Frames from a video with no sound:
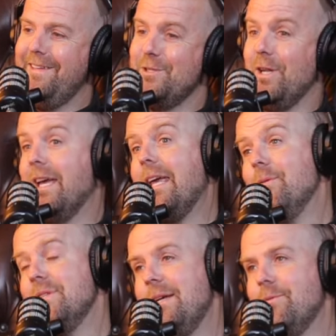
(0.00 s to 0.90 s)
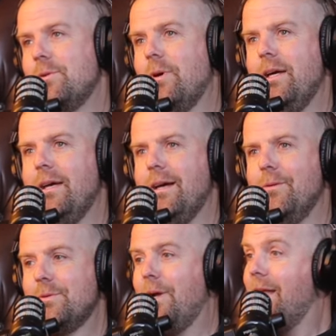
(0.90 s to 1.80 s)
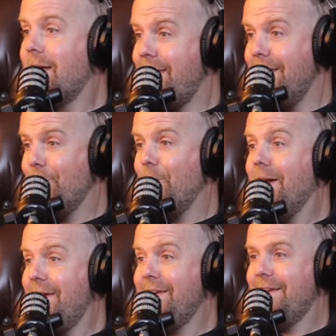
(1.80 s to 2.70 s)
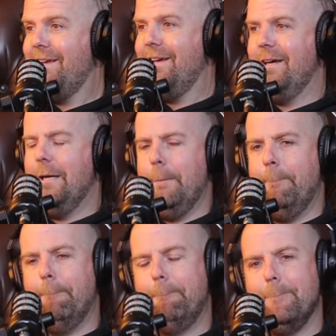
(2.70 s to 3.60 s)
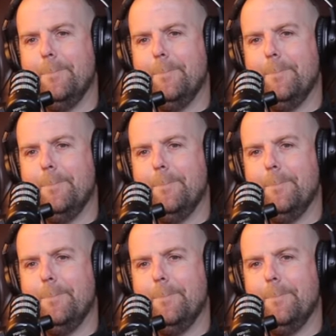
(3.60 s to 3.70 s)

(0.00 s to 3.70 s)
So like it was it was quite I was quite lucky in a way. Um,